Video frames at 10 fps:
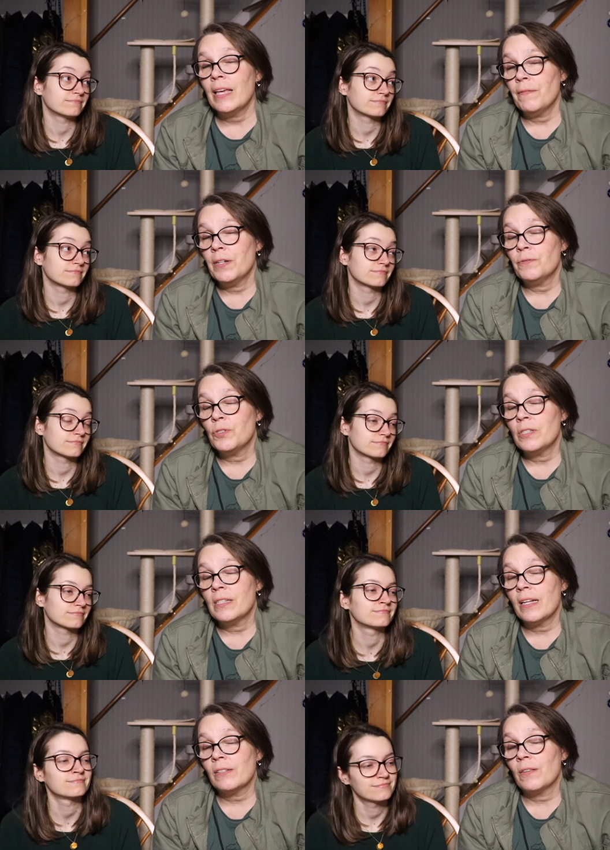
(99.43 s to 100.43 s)
Speaker 1: even if she
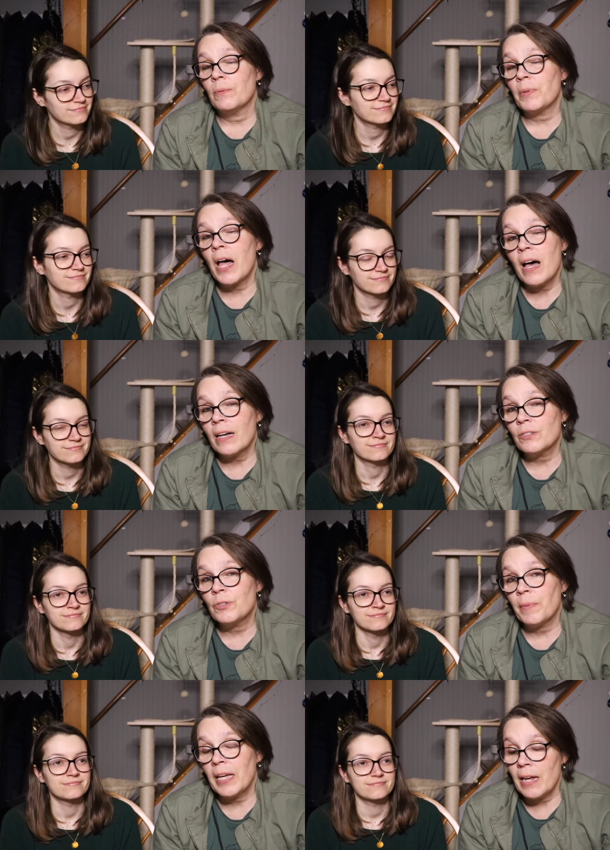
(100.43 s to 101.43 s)
stays on the block, she
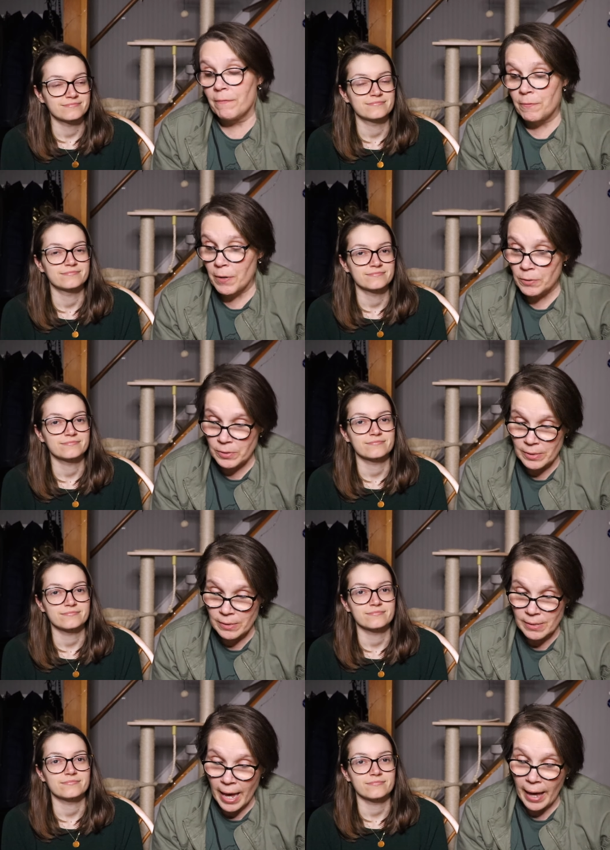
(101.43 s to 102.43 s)
might have the votes to
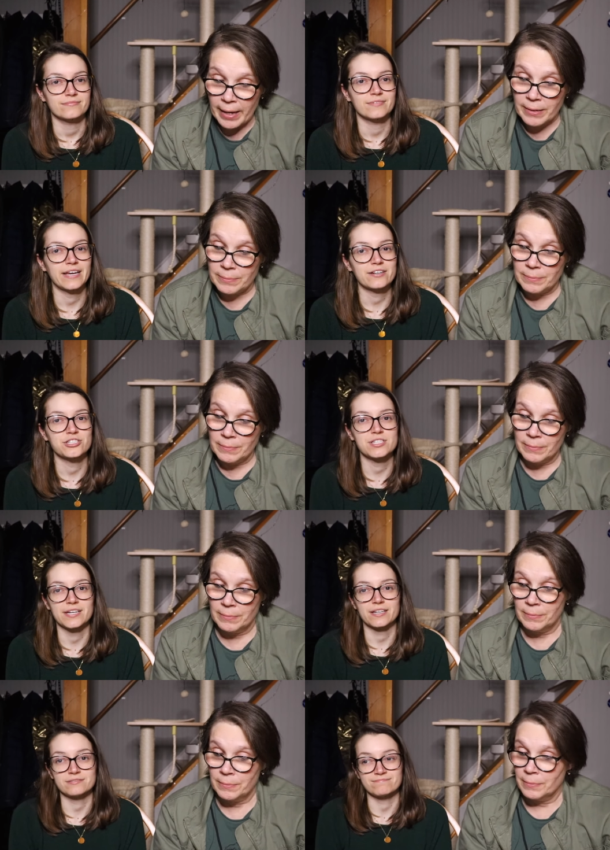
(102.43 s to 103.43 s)
stay. Yeah, she's
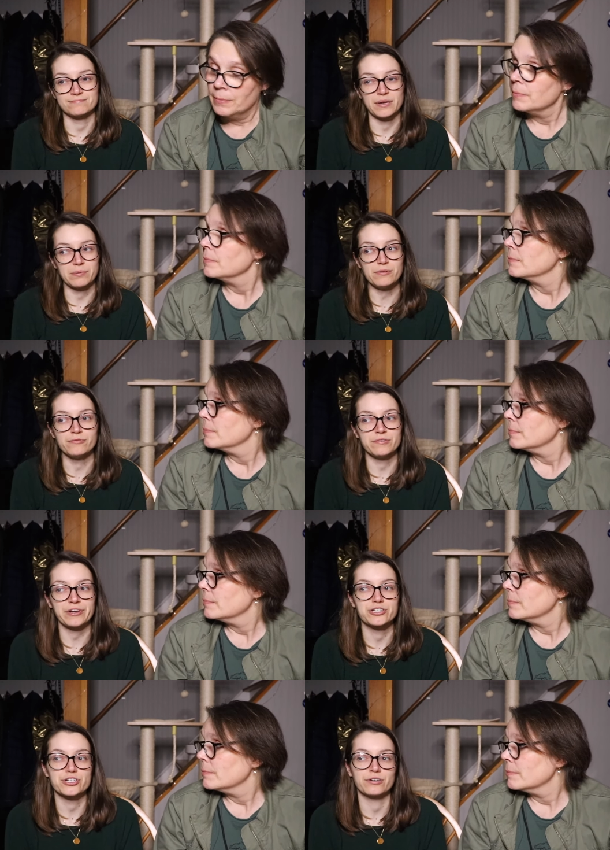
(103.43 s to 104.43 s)
like, mm, maybe
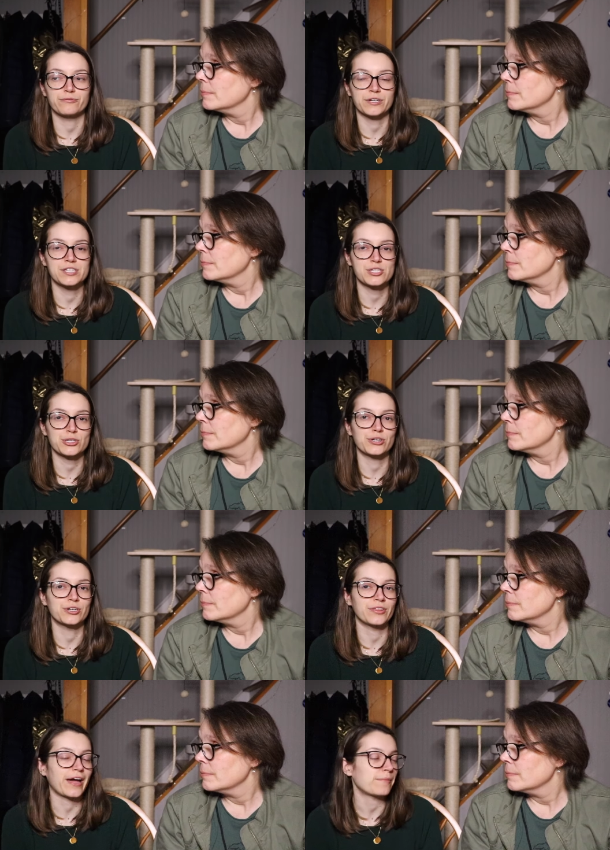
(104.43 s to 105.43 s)
Vivek should have
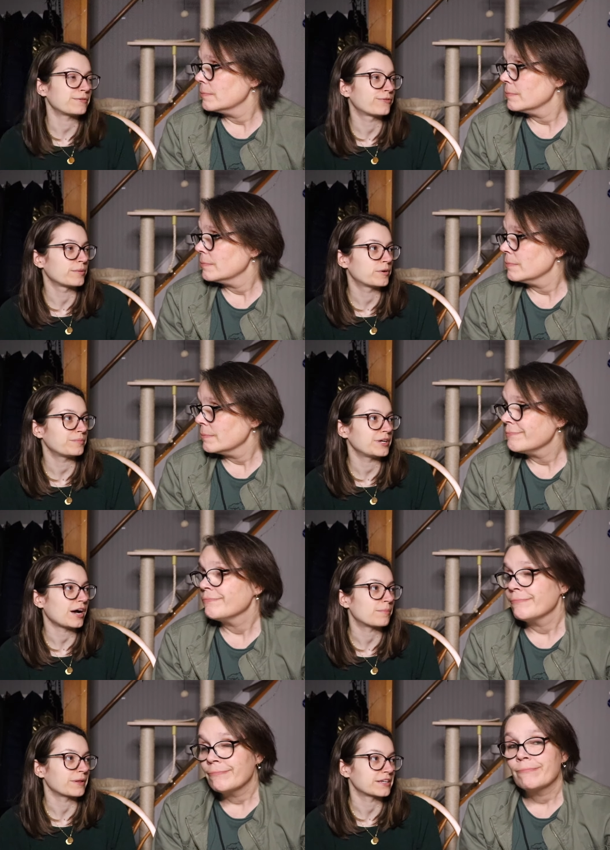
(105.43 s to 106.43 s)
considered
Speaker 2: that before he put me
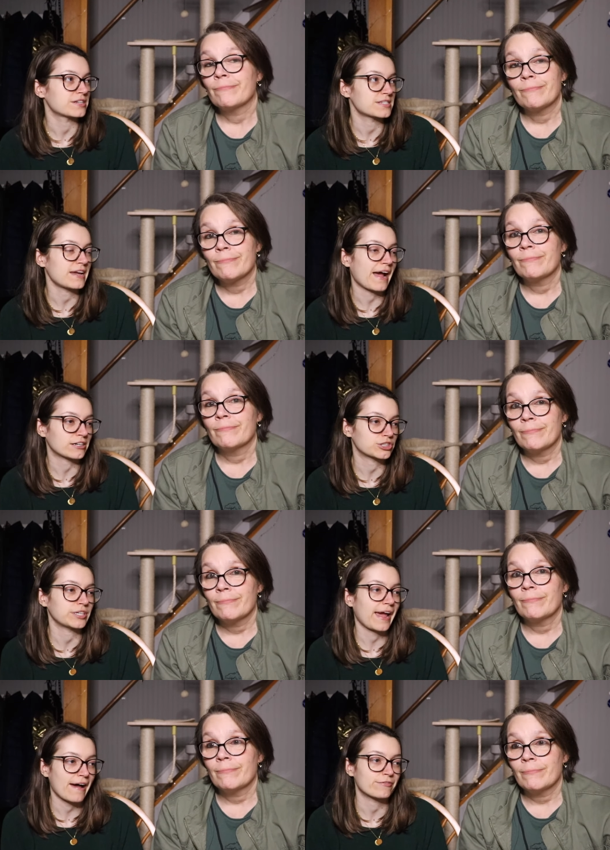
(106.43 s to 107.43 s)
up. Like, does he actually
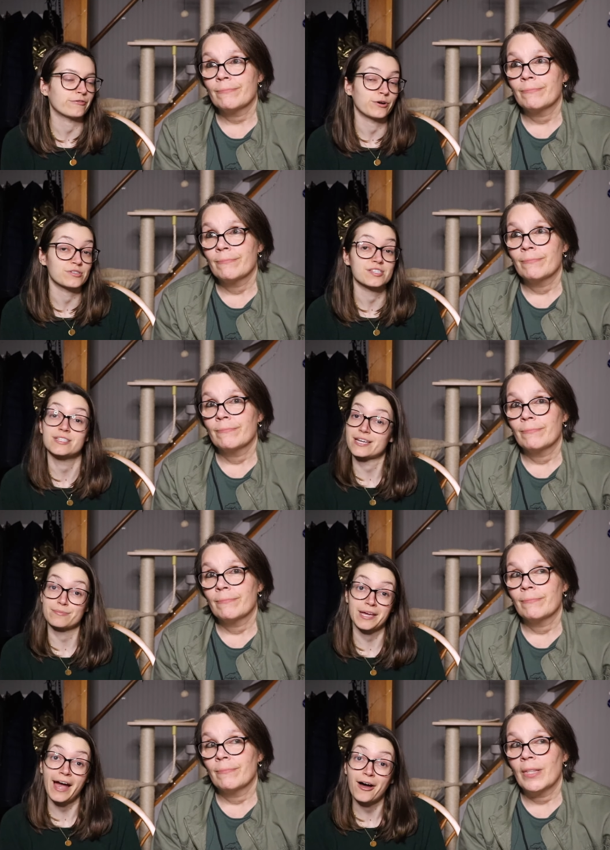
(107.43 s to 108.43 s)
have the votes to take
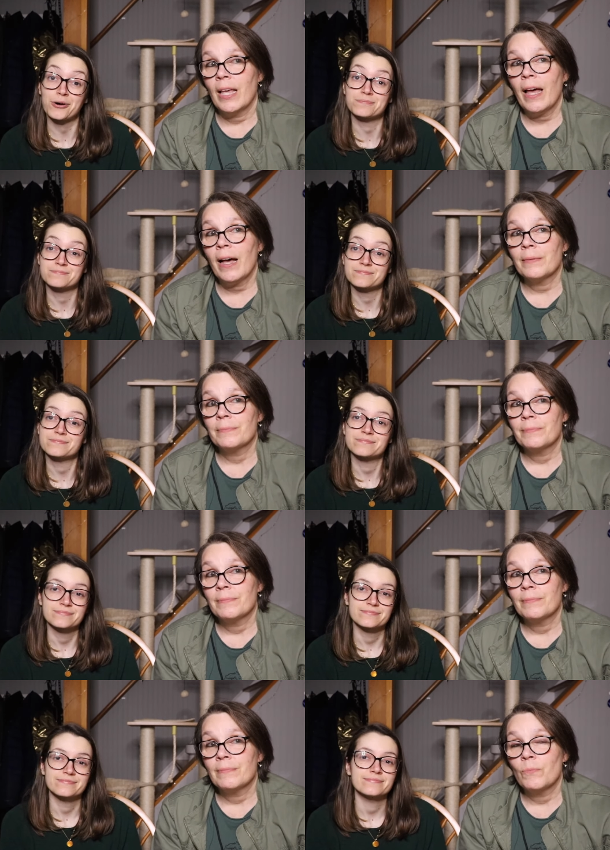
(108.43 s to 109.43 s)
me out? Yeah.
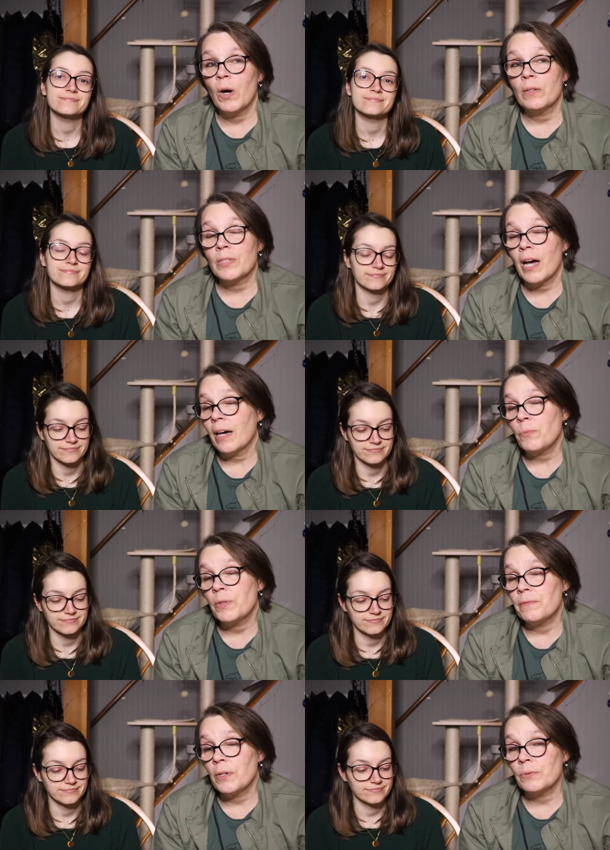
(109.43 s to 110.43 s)
Well, Todd
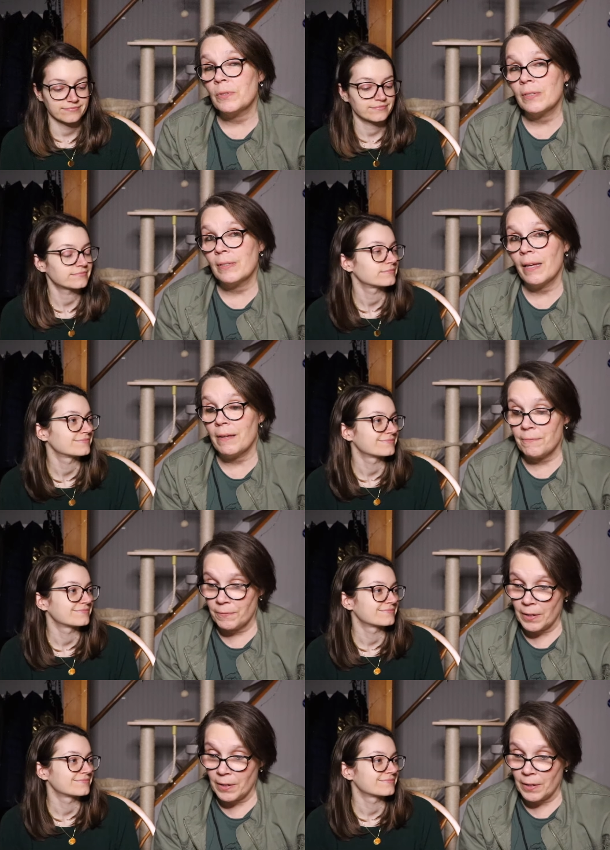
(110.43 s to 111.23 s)
Speaker 1: would vote to save